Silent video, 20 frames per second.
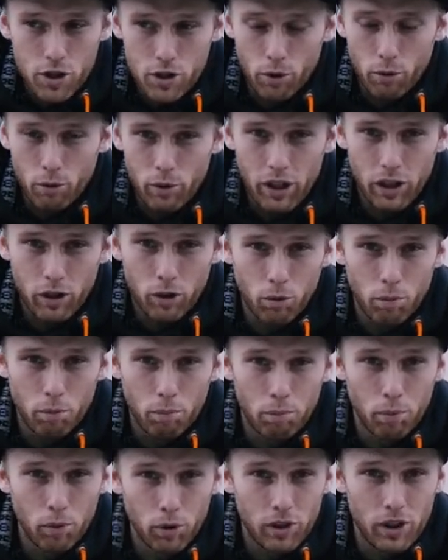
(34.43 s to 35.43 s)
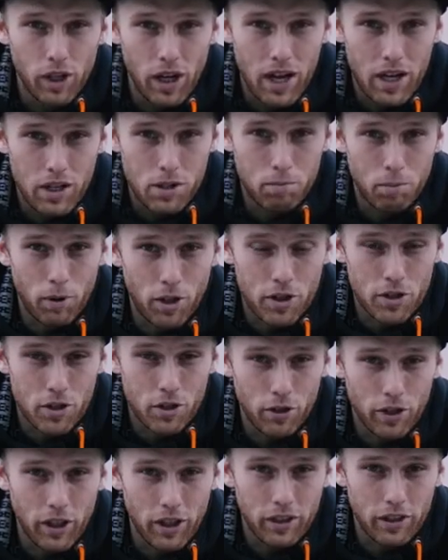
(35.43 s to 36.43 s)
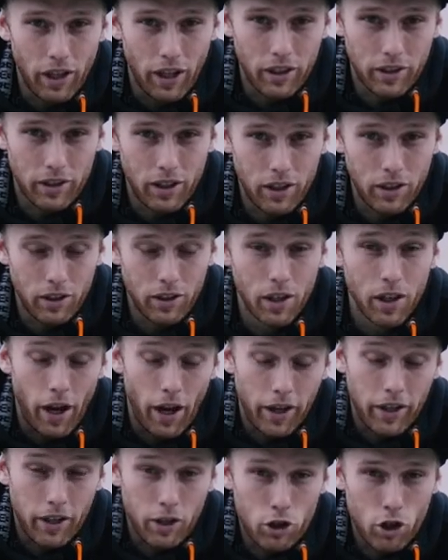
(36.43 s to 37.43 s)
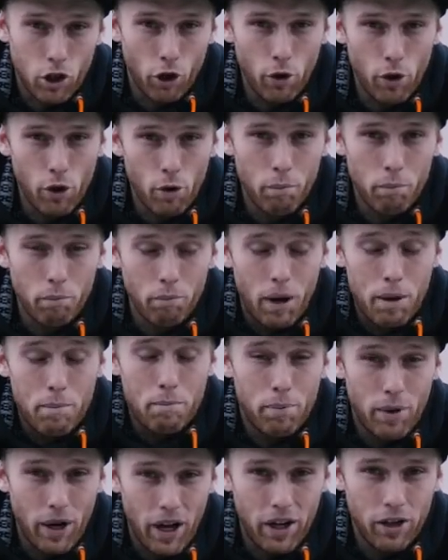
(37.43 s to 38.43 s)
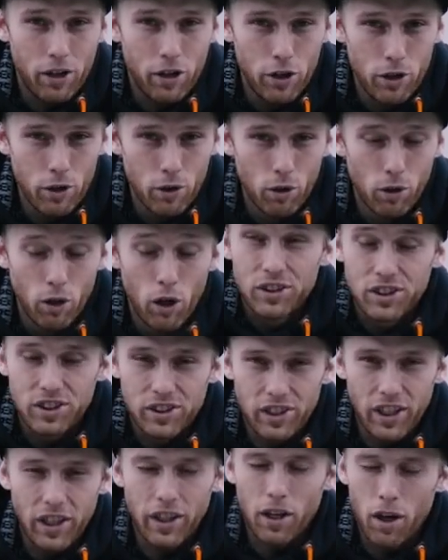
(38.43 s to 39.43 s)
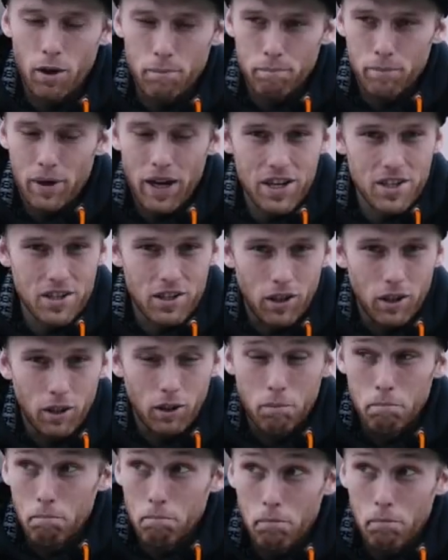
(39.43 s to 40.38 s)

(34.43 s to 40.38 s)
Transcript: So we need to put the last parts on it, and then I can show you my brand new, sick, amazing,